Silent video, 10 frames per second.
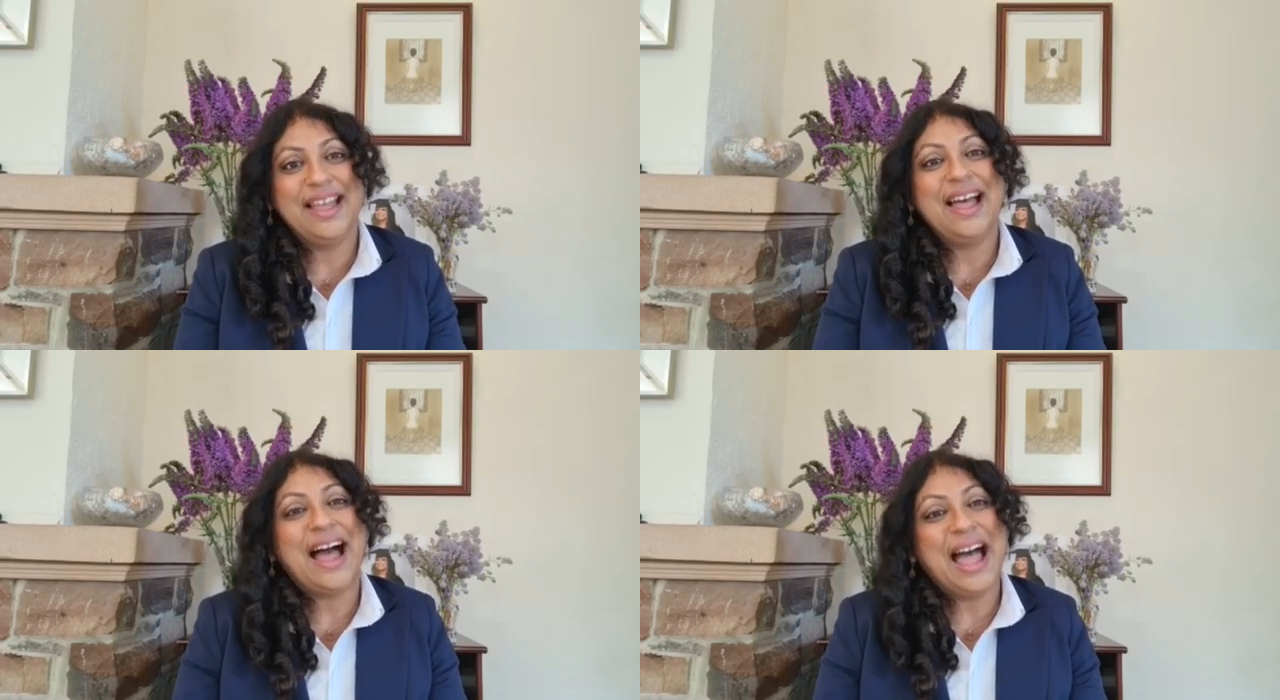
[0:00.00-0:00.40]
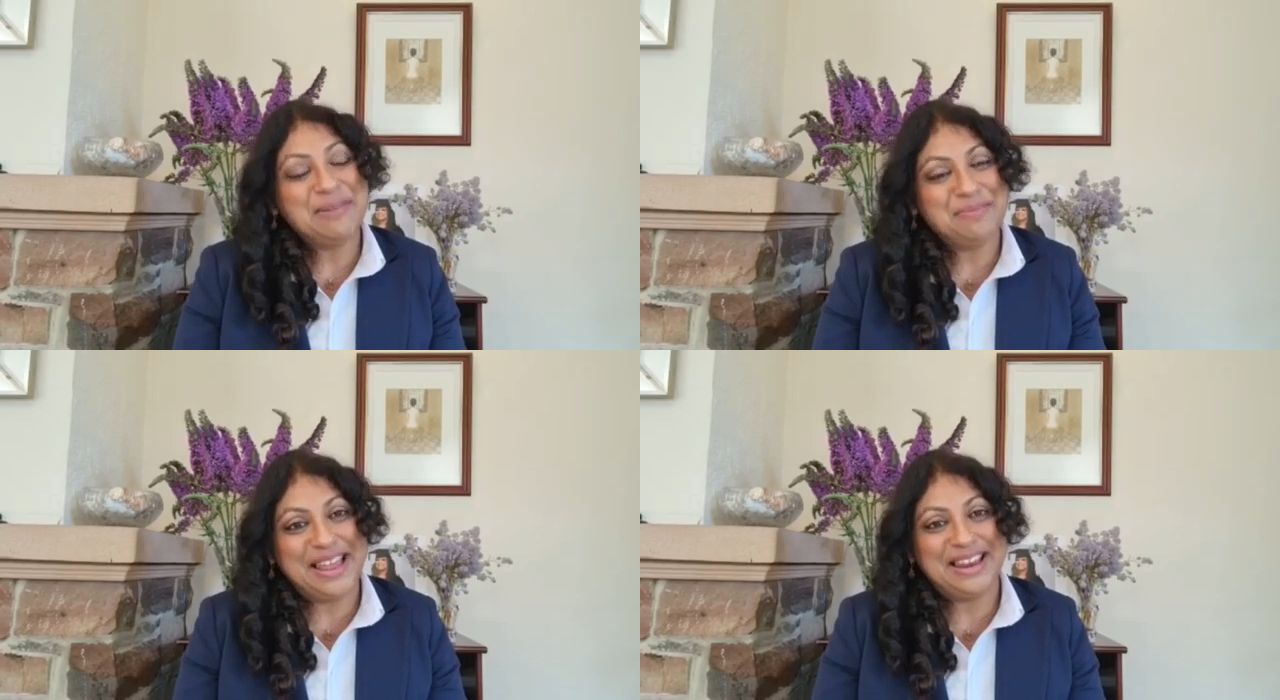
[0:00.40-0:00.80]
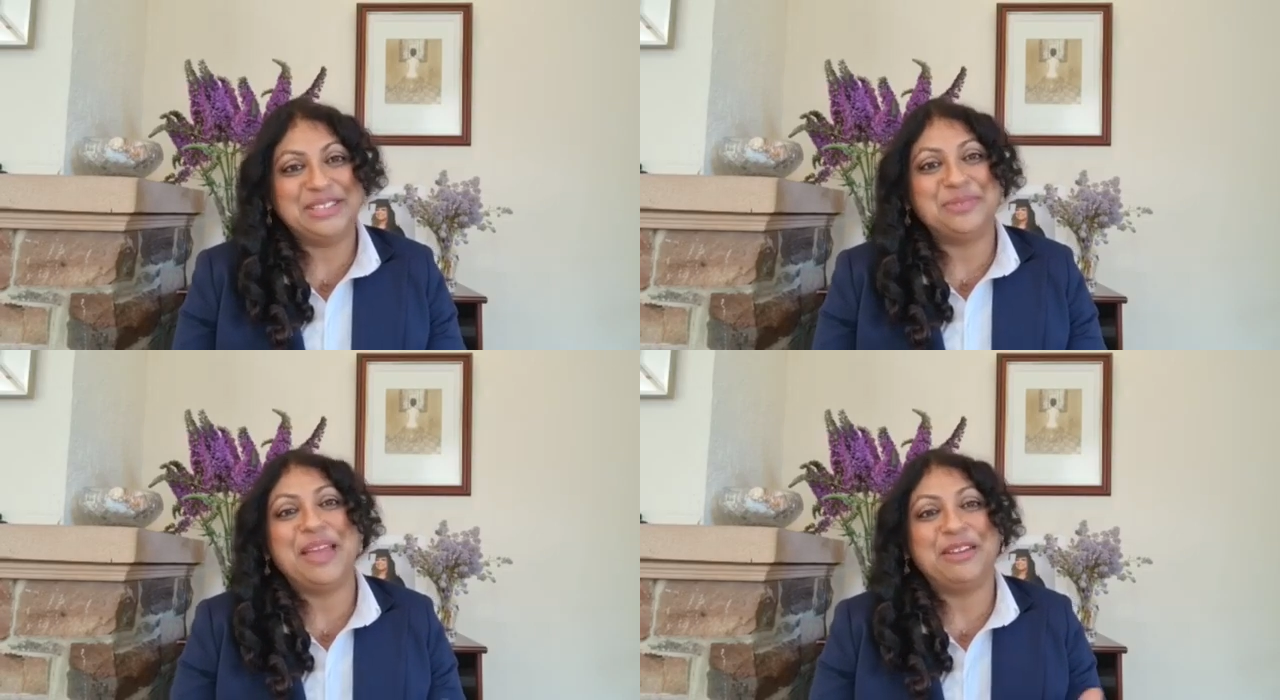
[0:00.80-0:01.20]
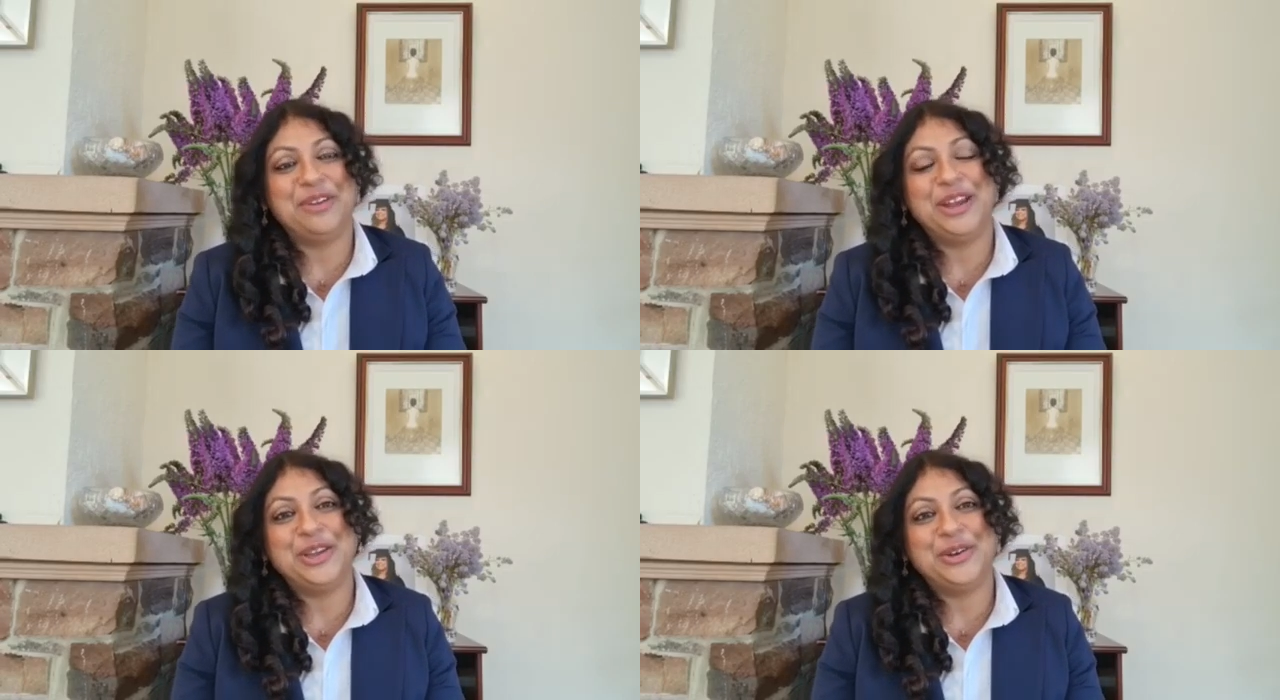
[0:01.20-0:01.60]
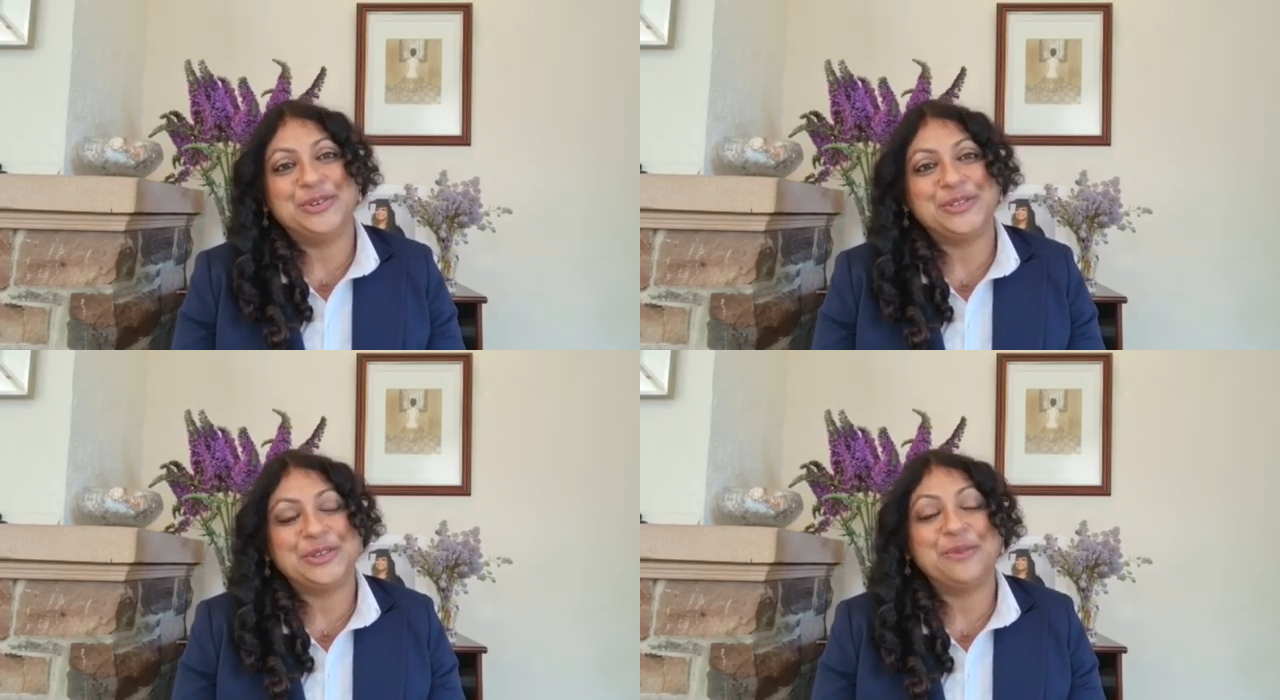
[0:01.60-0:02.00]
I am planning to make
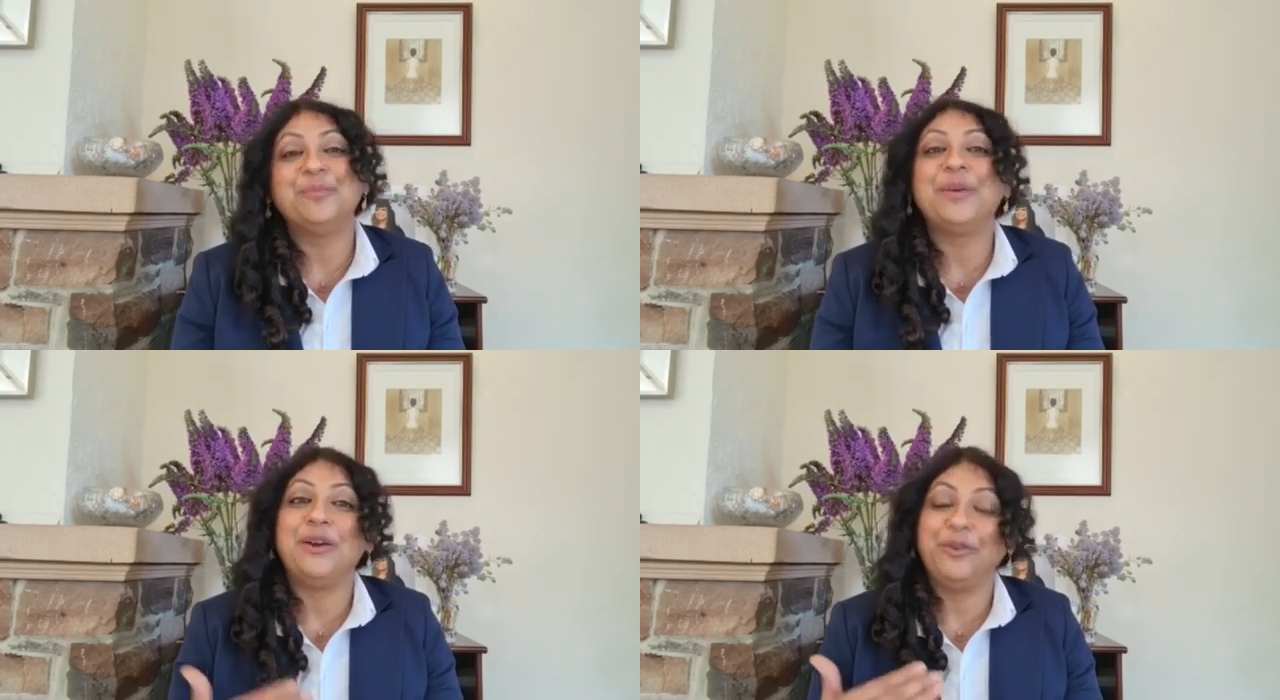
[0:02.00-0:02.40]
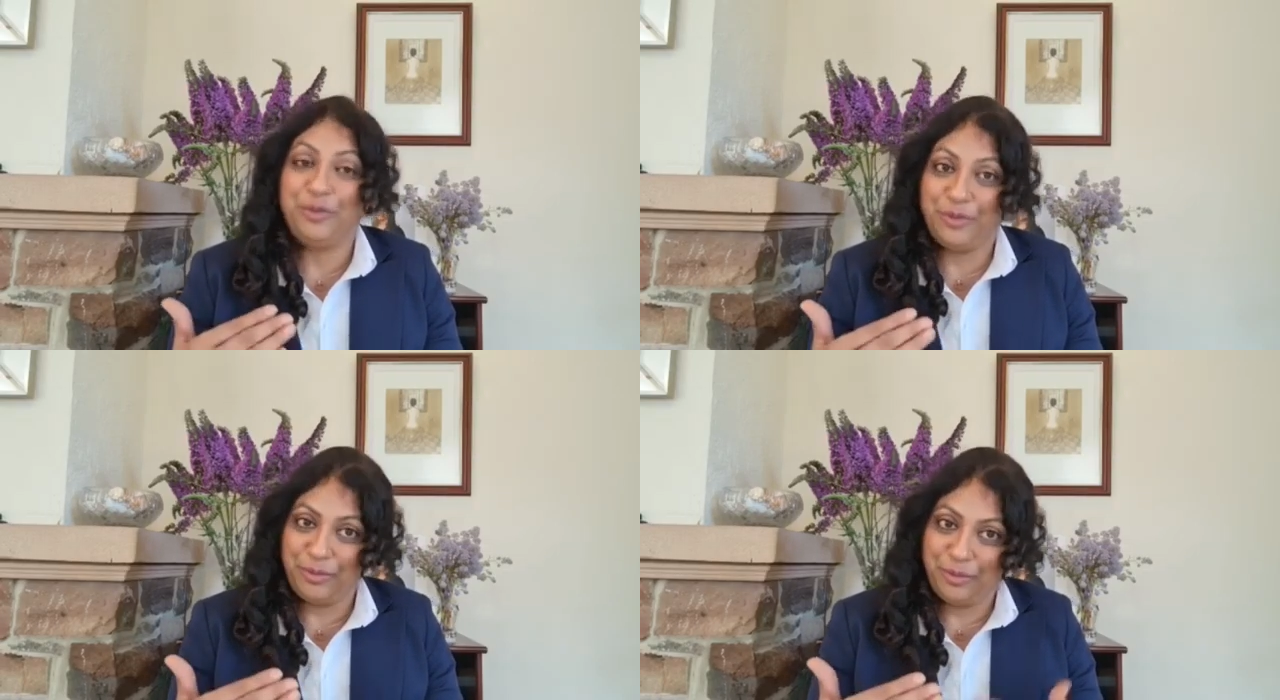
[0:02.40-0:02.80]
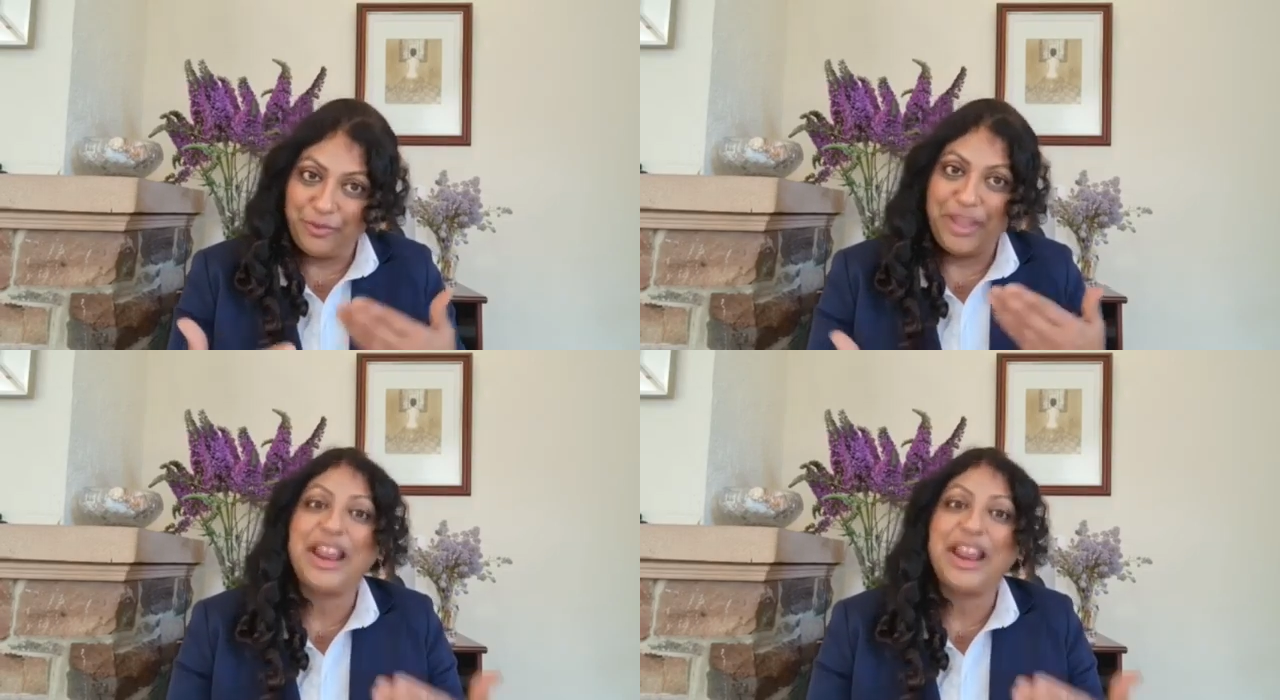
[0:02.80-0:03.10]
videos where